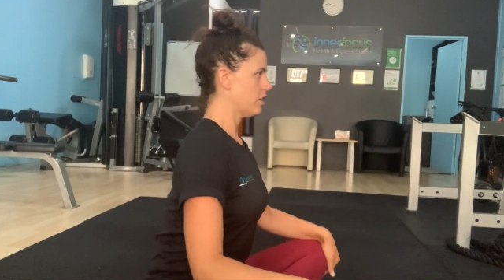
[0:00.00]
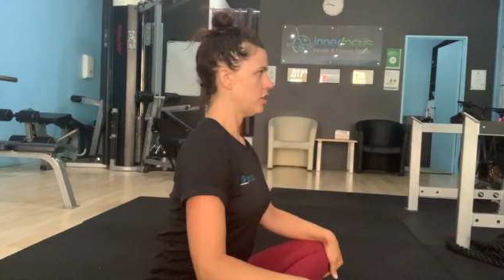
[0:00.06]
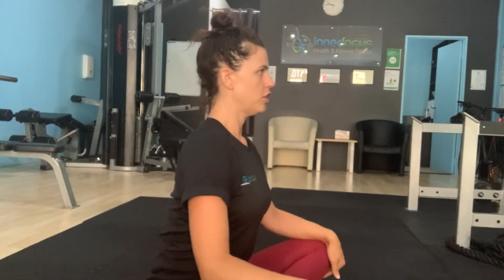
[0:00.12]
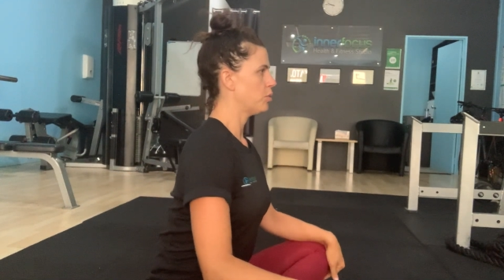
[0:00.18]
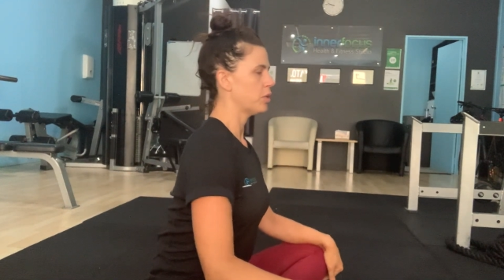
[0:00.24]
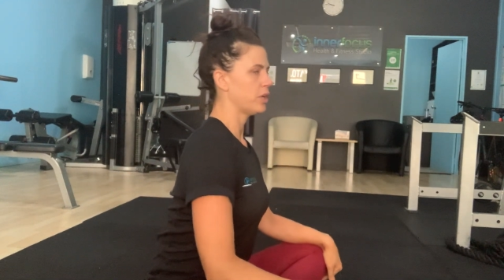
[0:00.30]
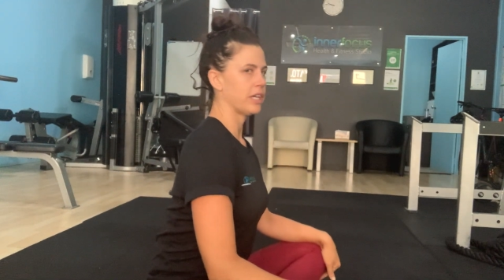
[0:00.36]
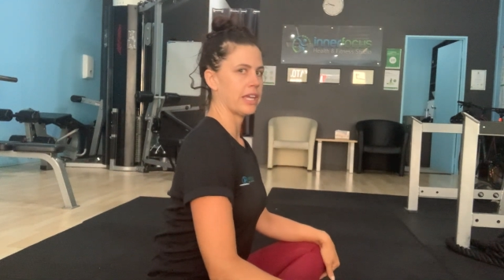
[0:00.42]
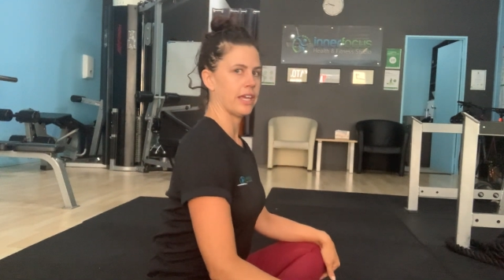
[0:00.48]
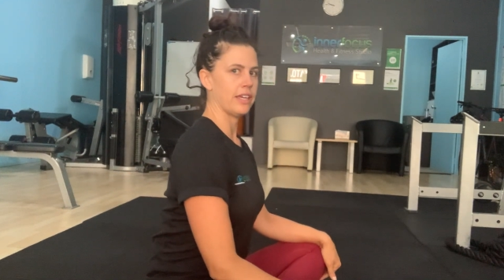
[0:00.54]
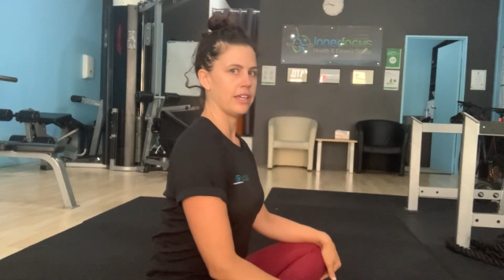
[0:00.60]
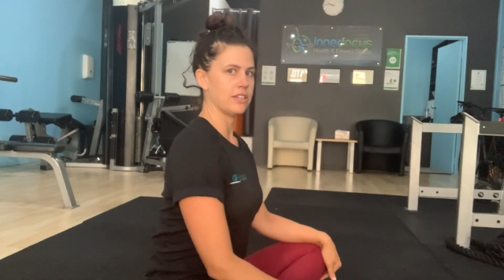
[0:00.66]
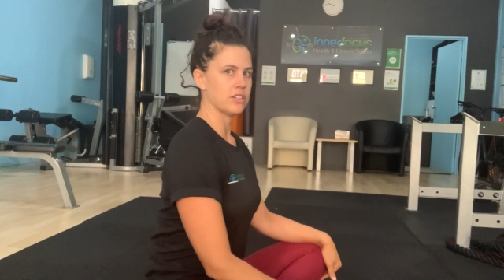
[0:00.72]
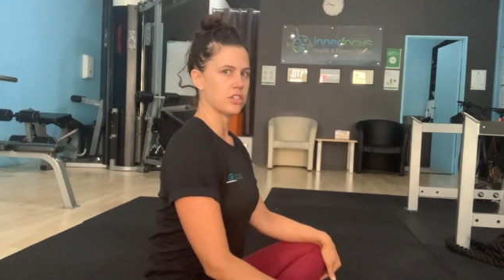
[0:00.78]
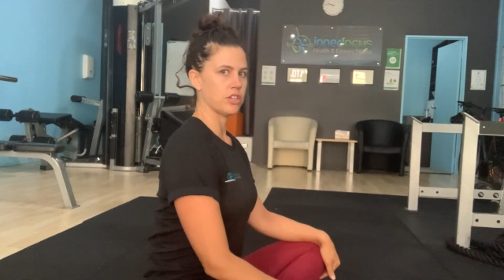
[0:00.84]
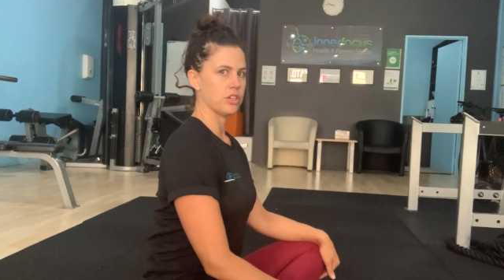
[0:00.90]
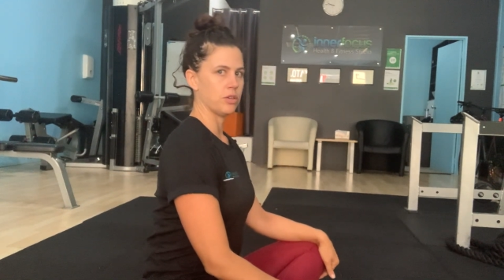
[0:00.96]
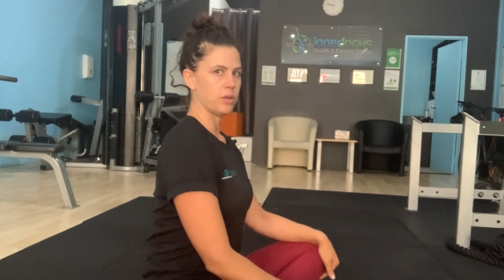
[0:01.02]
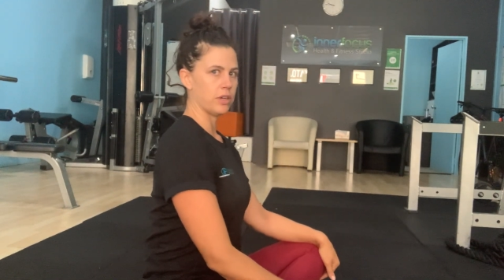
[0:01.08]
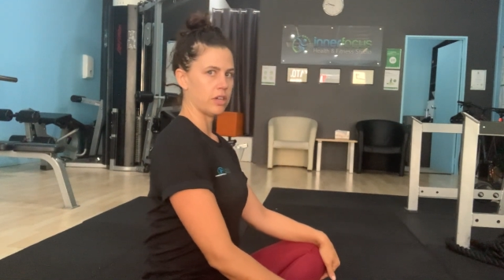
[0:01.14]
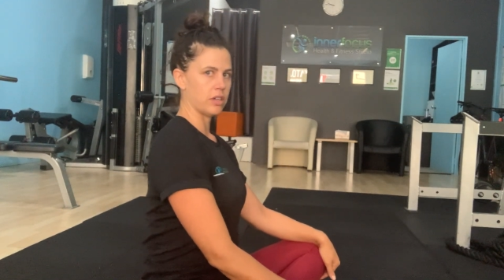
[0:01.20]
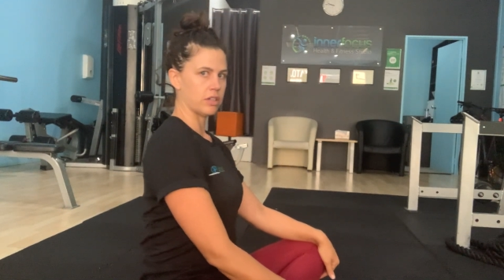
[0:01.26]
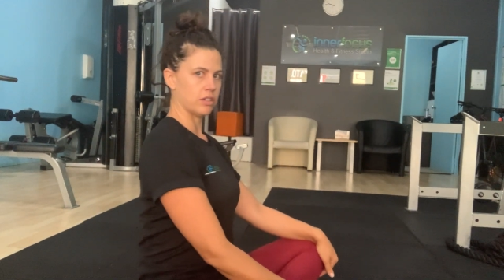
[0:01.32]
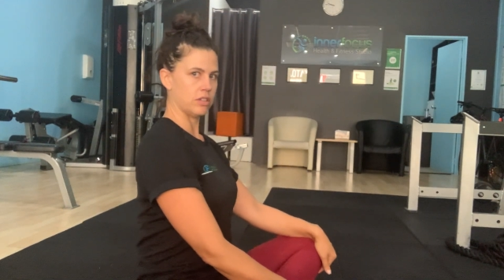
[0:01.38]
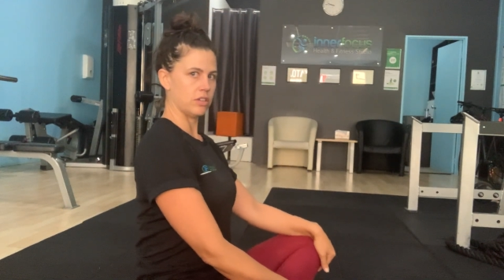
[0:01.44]
You want to get into
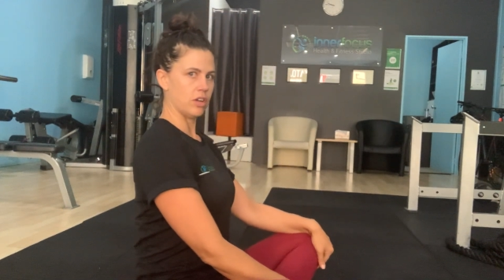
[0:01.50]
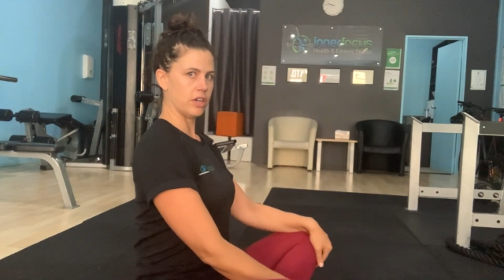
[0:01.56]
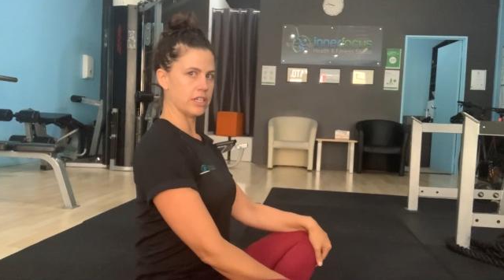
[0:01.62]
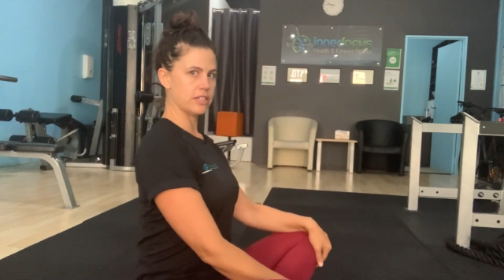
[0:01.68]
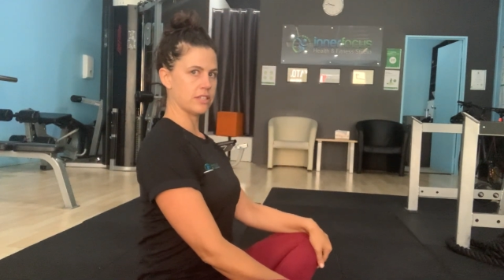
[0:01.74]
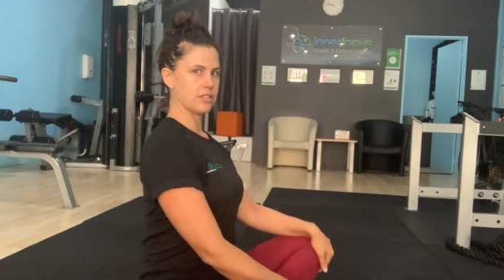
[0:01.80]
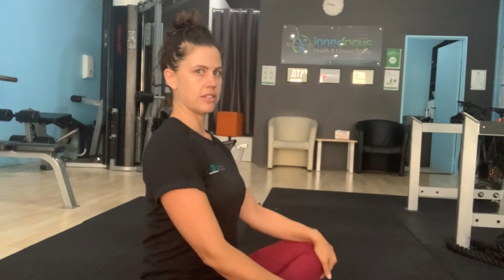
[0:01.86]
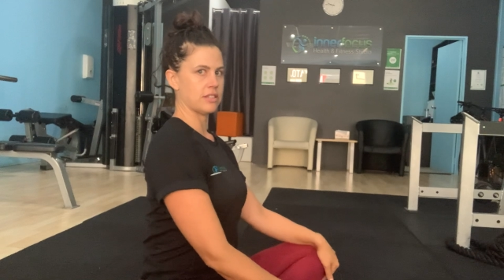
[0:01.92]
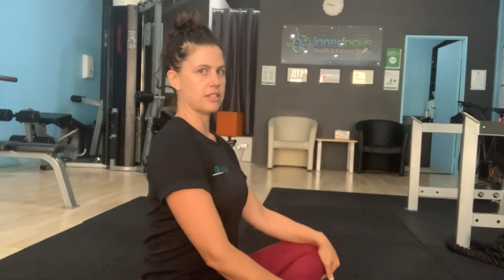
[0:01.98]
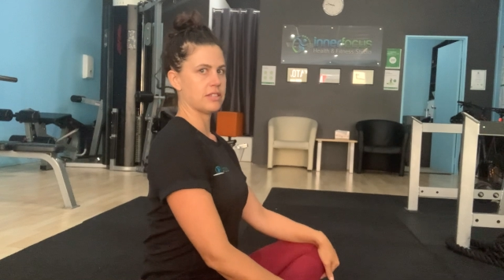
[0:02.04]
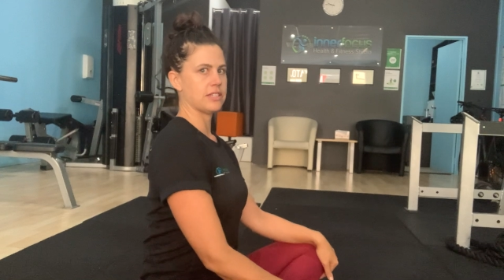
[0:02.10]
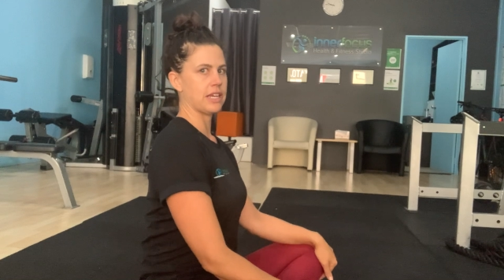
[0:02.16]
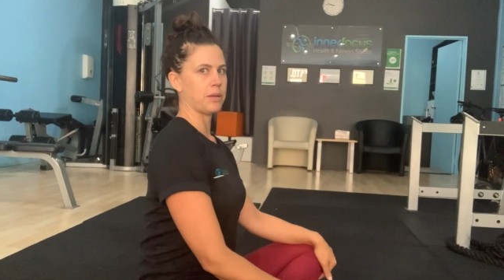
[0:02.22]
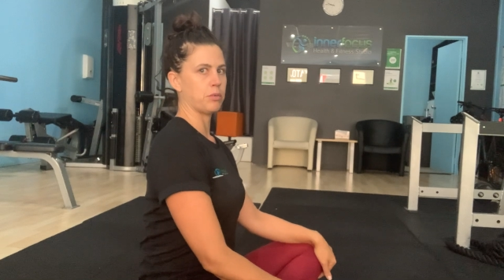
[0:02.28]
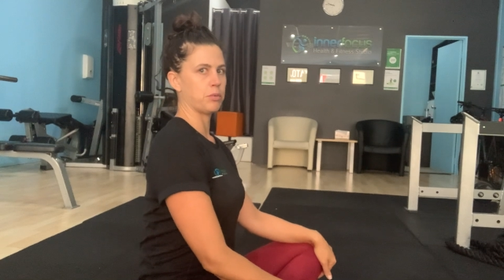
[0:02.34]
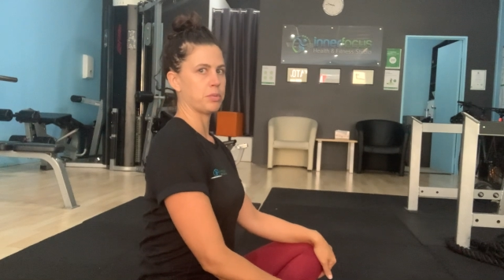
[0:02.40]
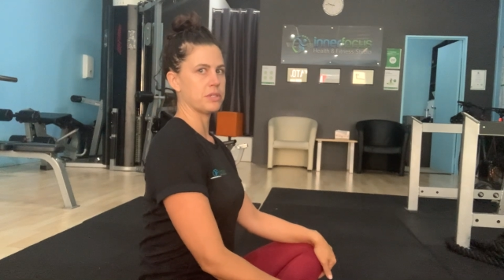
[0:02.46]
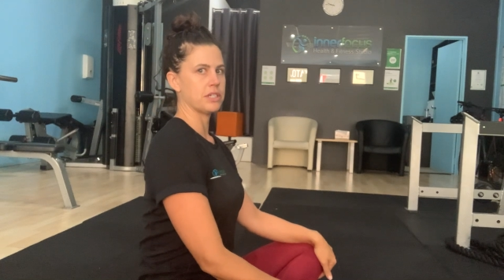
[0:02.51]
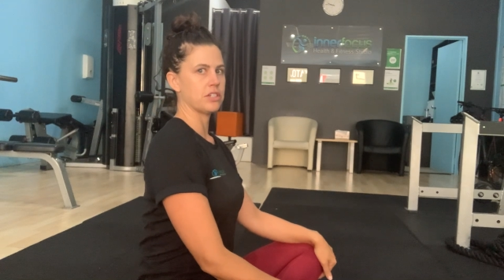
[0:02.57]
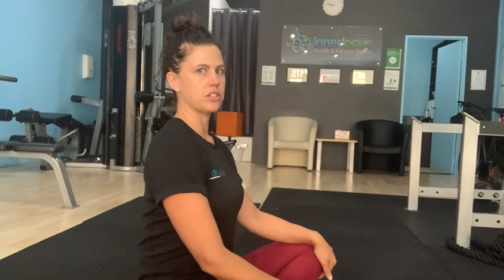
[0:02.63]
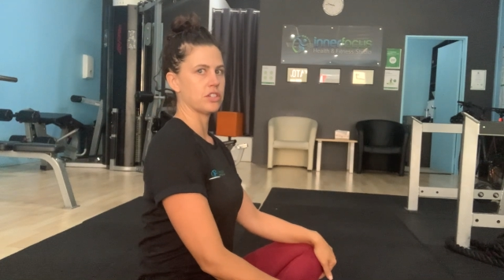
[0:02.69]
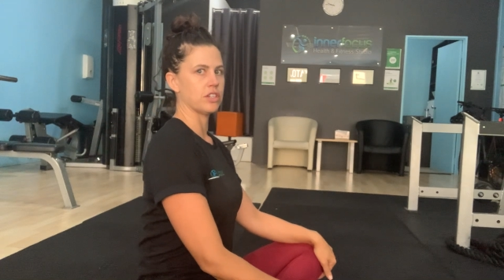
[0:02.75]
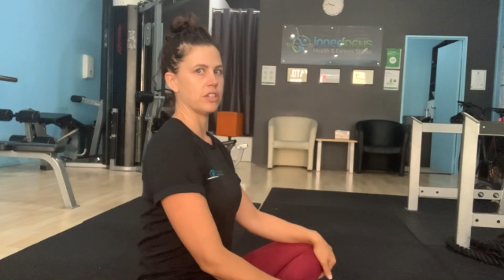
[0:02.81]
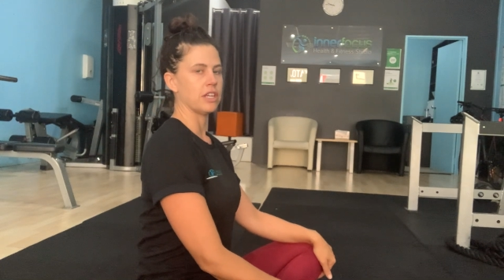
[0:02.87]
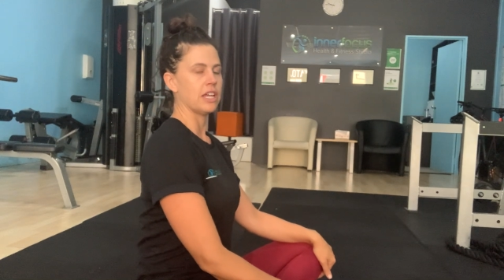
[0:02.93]
a nice stable
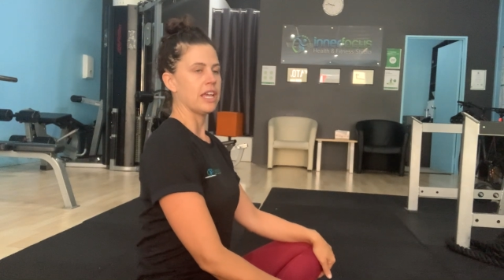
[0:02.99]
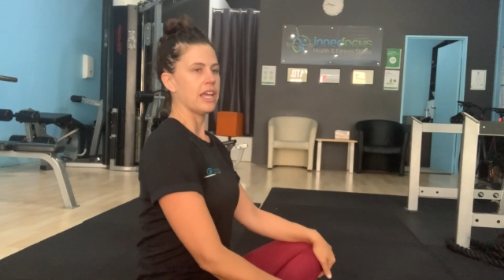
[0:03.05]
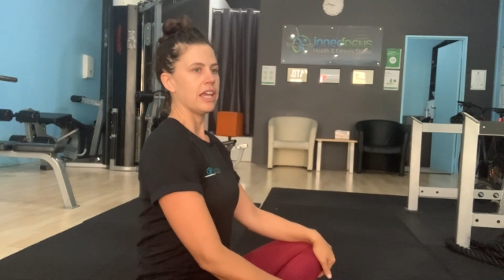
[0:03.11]
position.